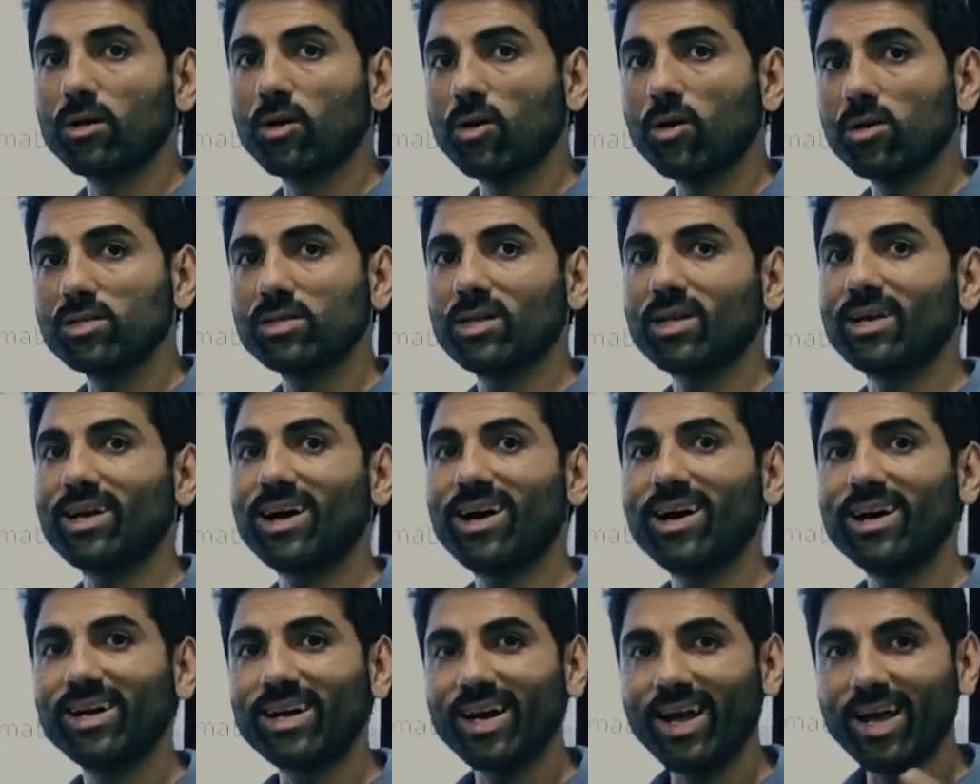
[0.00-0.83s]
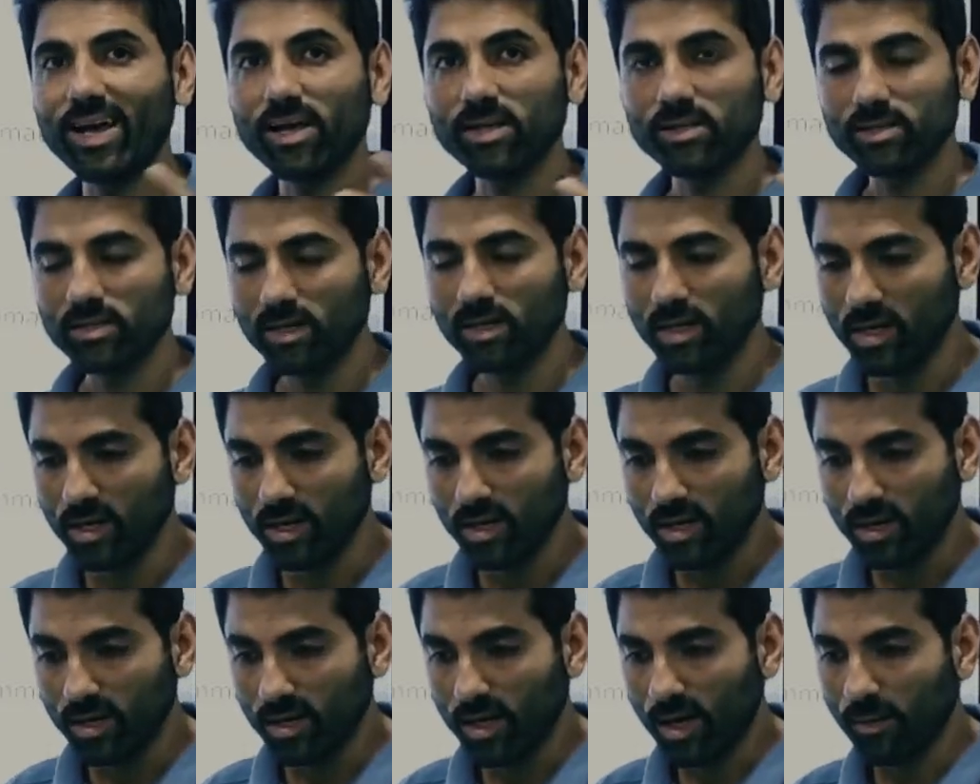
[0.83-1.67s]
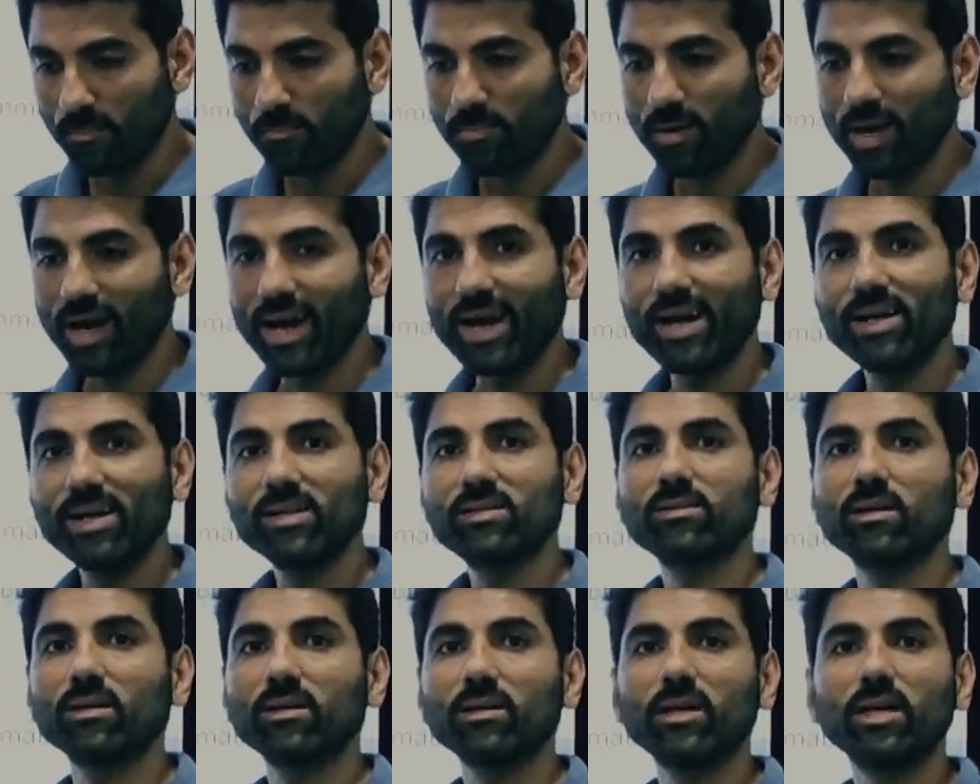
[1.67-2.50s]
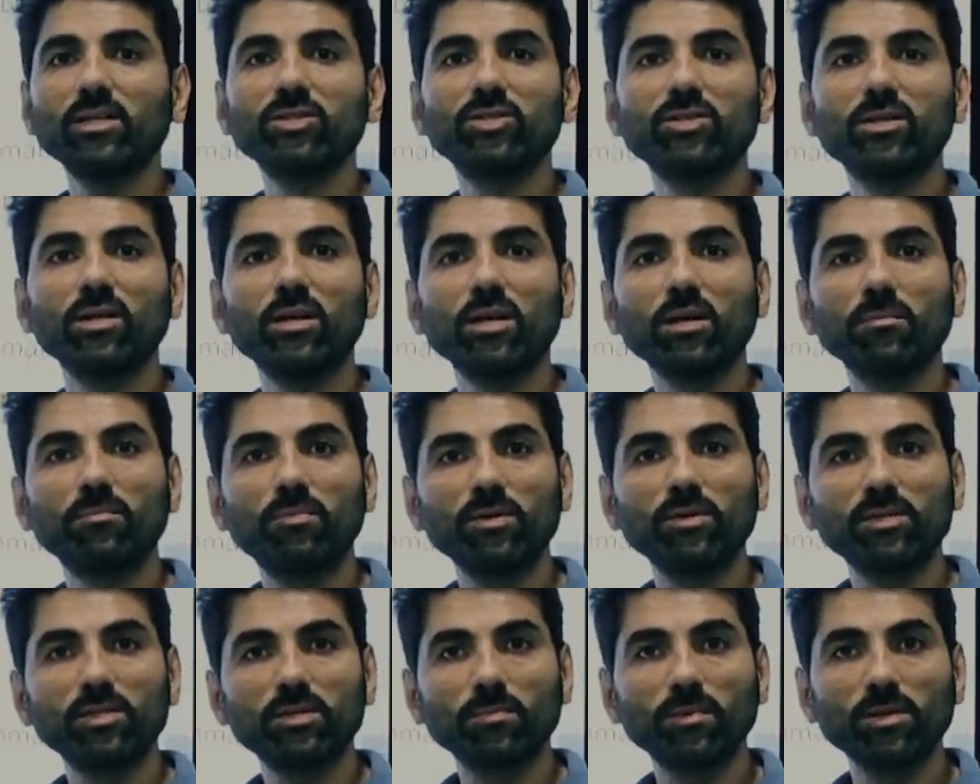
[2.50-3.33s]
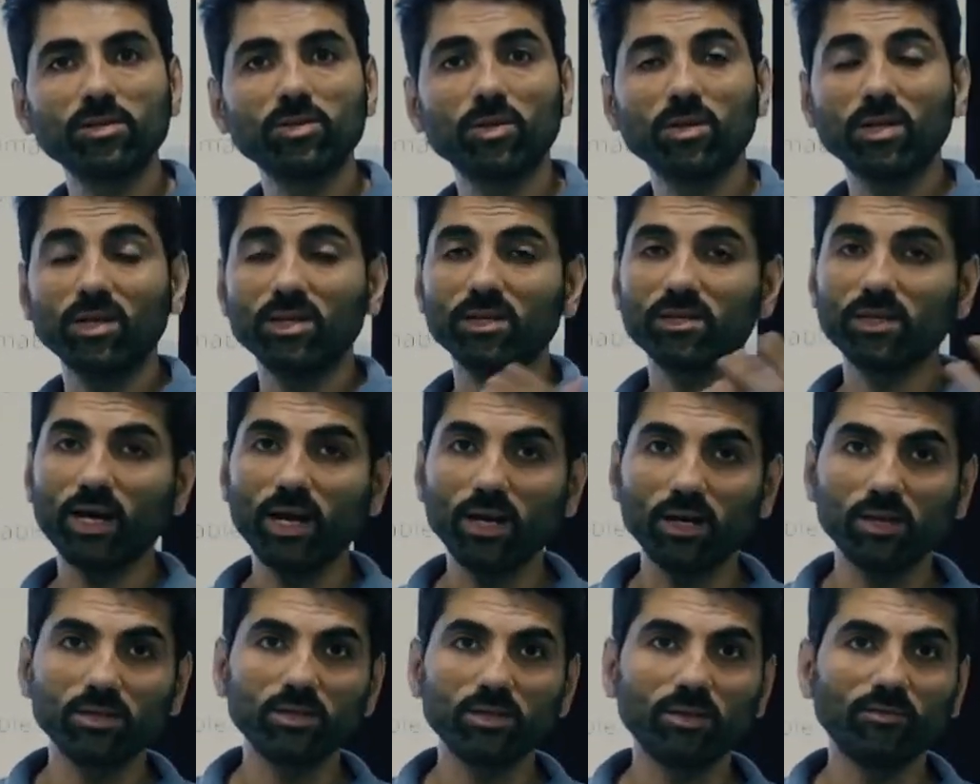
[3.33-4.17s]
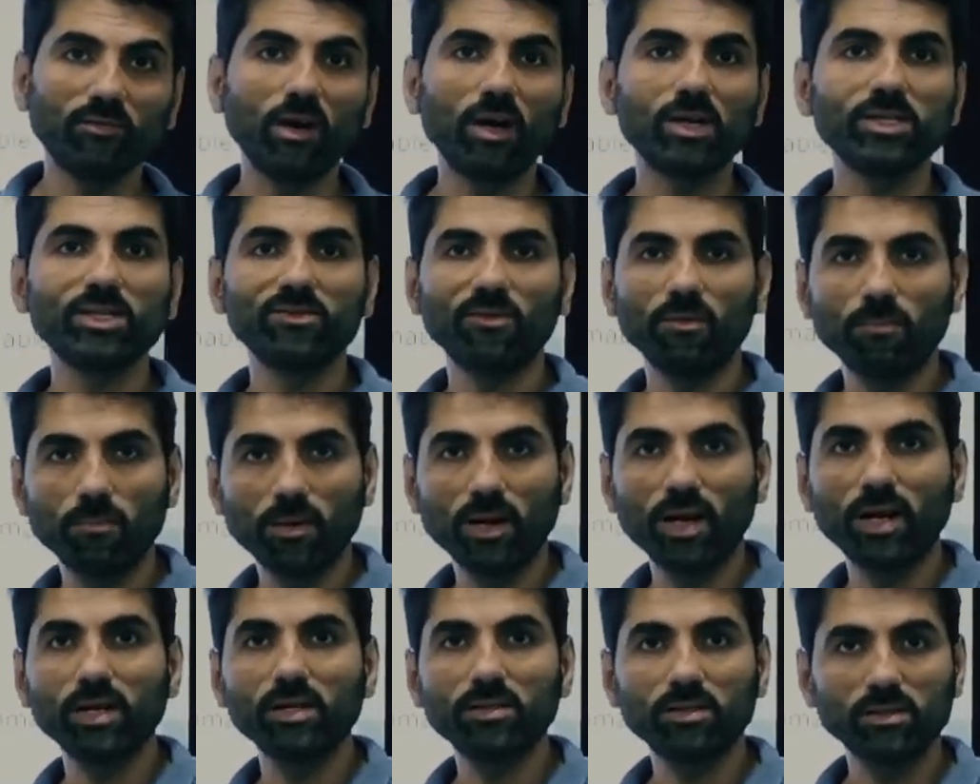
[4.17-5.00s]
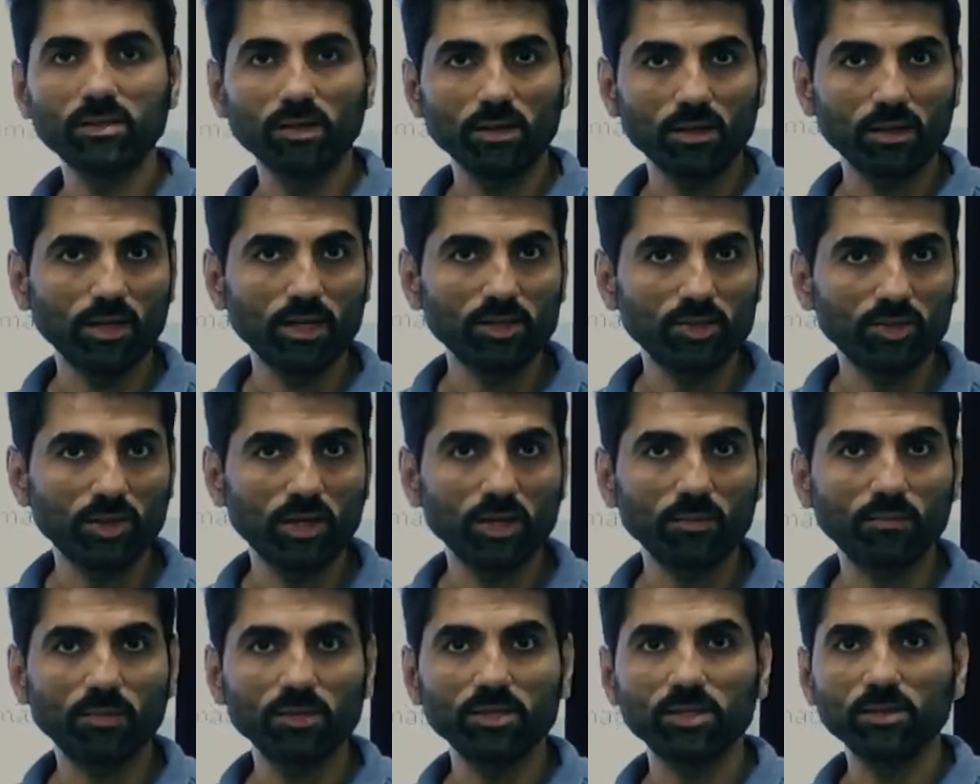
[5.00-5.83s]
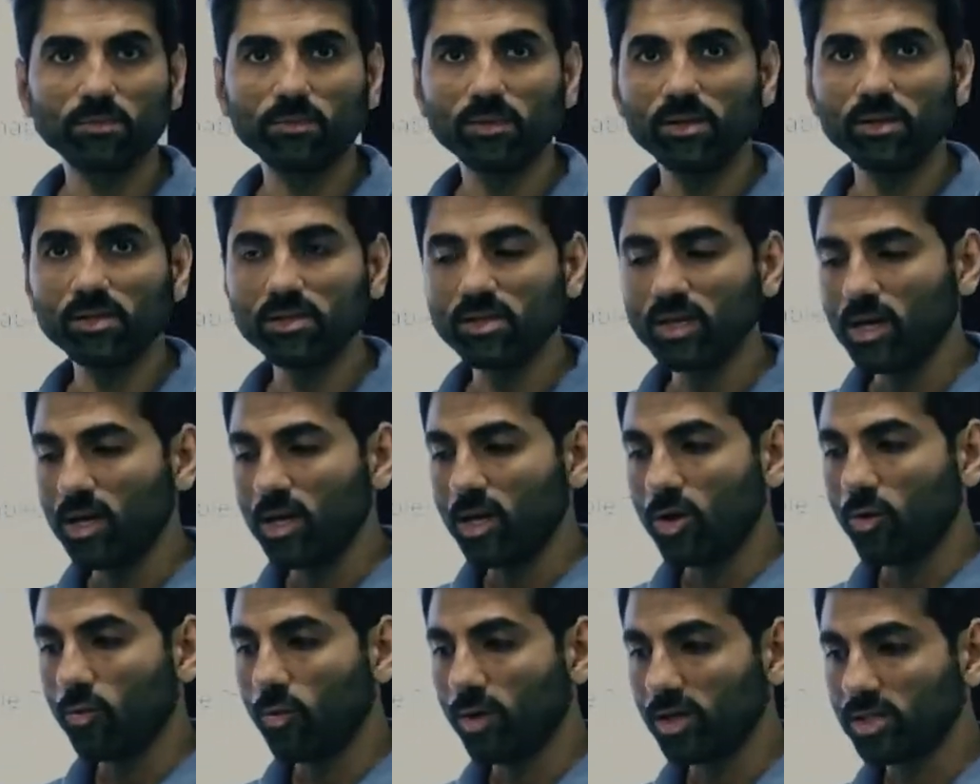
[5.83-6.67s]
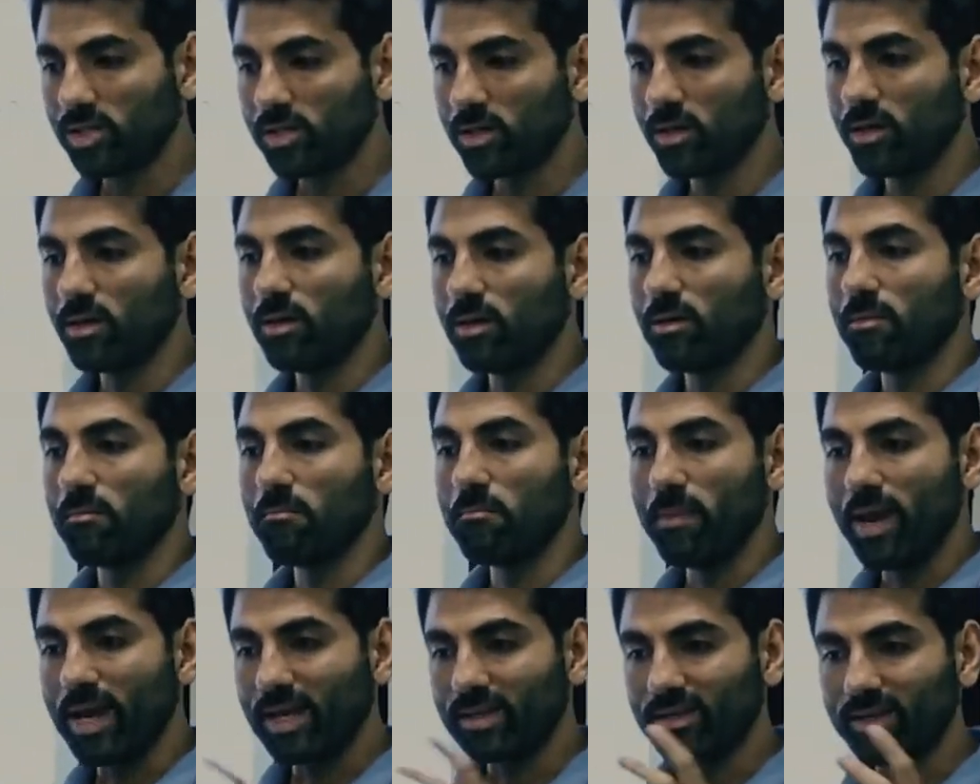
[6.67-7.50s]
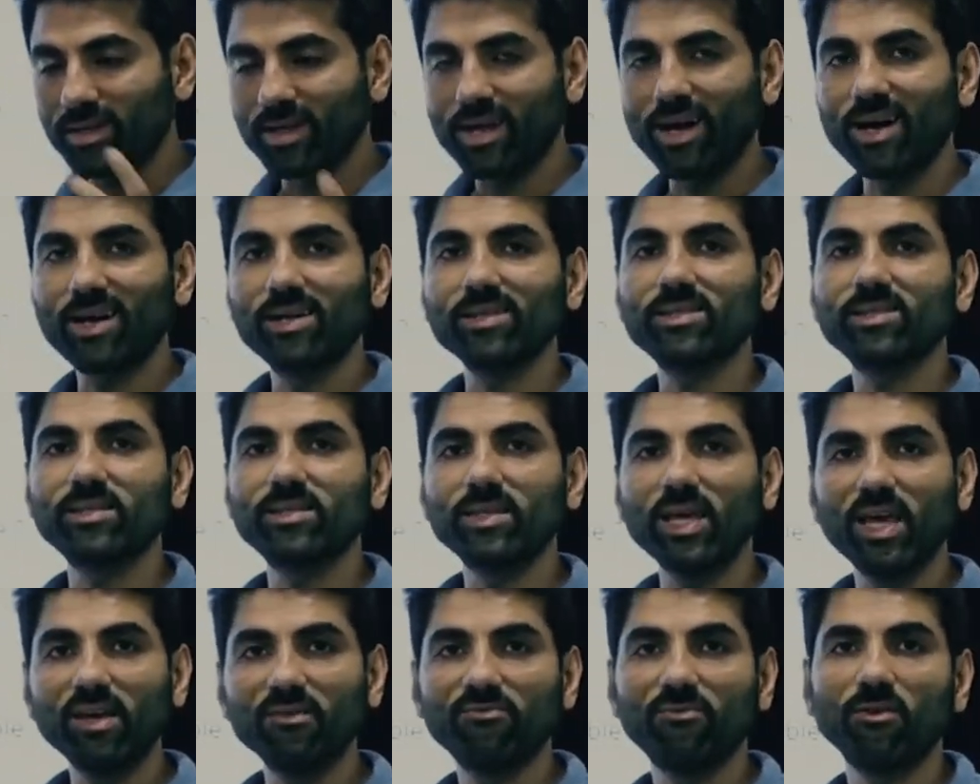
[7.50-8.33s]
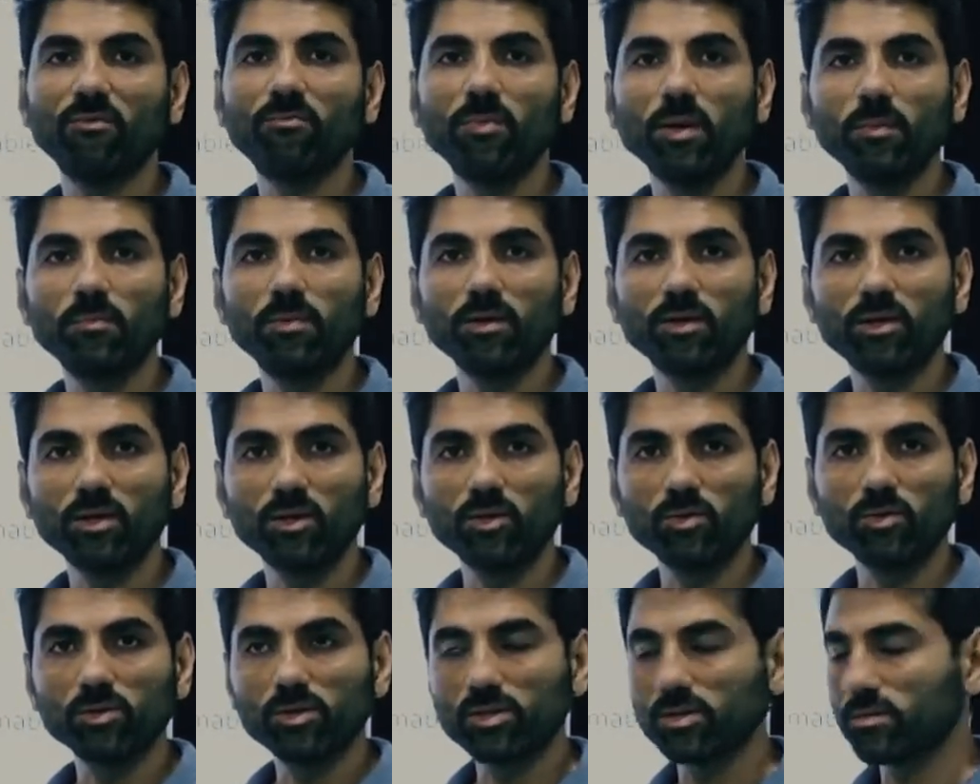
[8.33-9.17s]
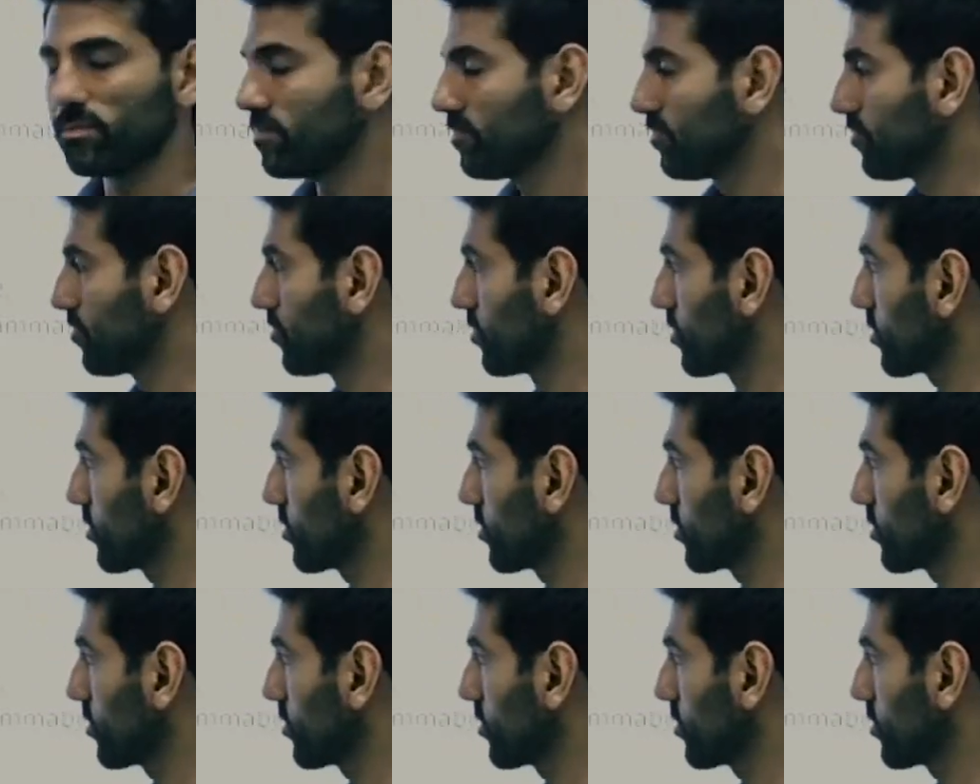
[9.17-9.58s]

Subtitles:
because the car has applied certain engineering principles, or the designers of cars have applied certain engineering principles which make the car safe for people to use.